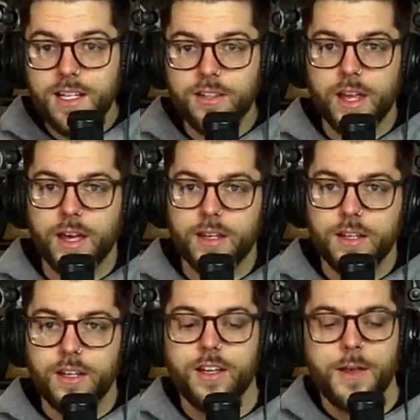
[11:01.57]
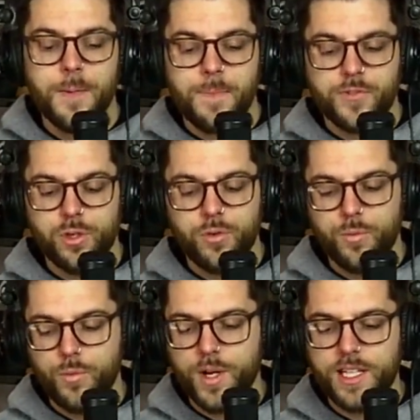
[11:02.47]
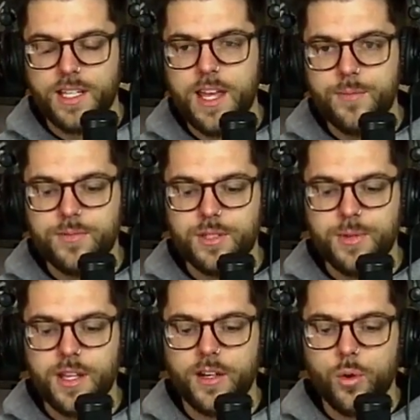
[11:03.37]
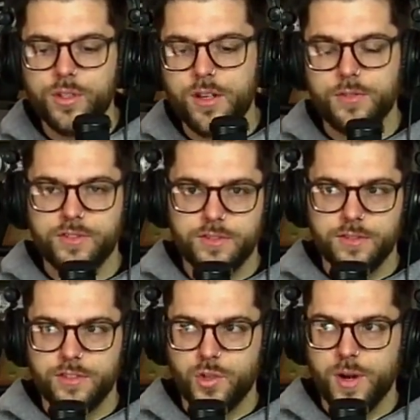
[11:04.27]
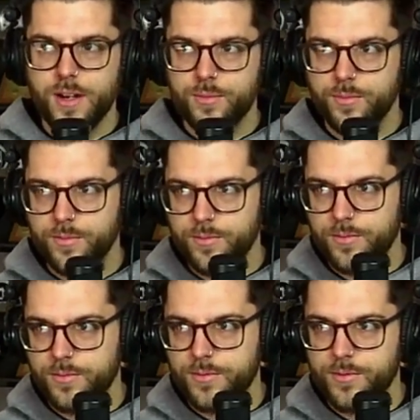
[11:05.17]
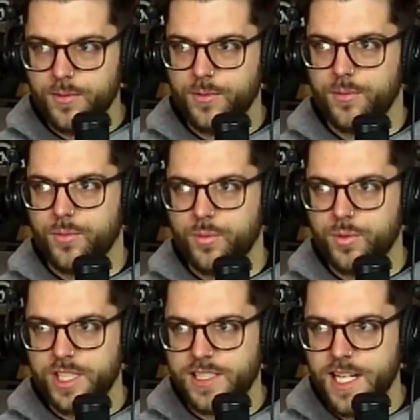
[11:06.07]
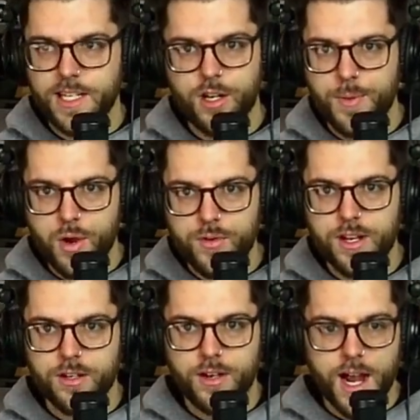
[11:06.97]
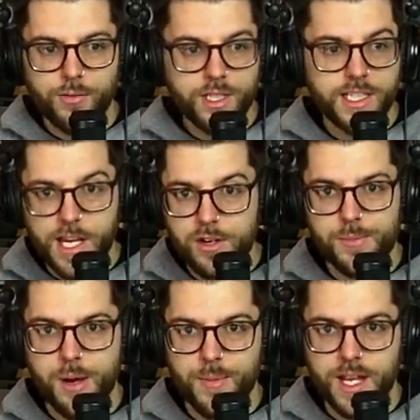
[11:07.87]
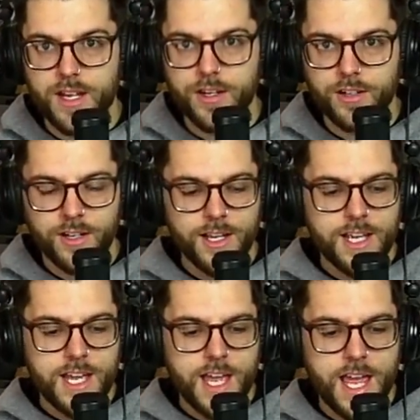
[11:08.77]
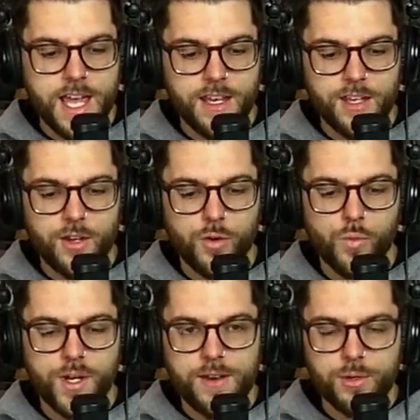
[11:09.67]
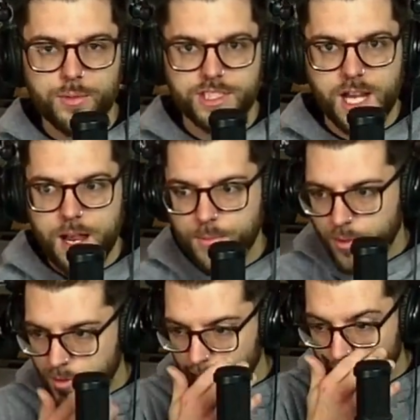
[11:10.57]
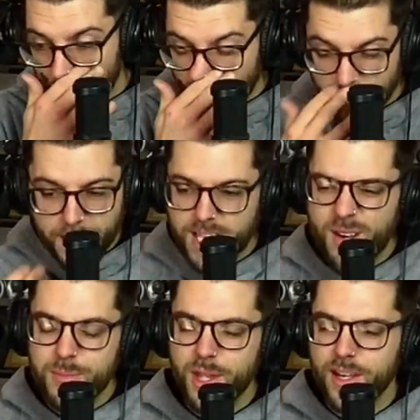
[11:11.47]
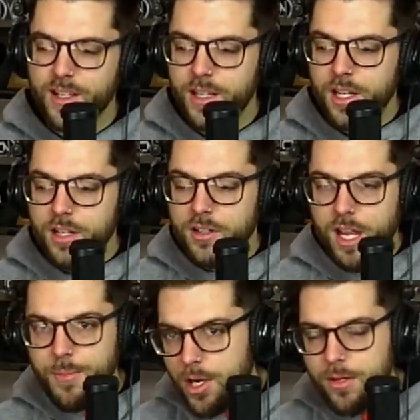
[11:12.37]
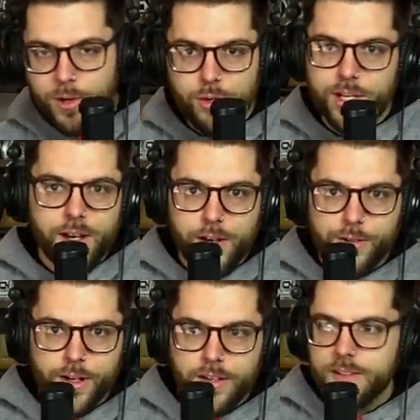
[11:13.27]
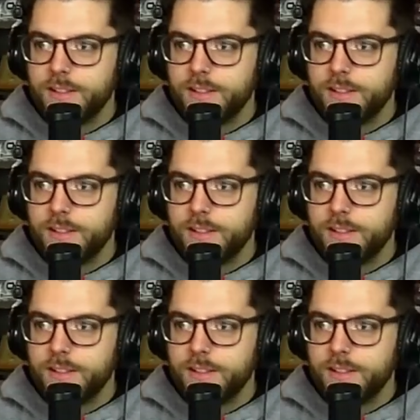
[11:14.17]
that. So when I came to be like old enough to where I was like taking care of my own hair, I really cared about my hair. And whenever it was time, like whenever my dad would be like, "Hey buddy, you want to go get a haircut?"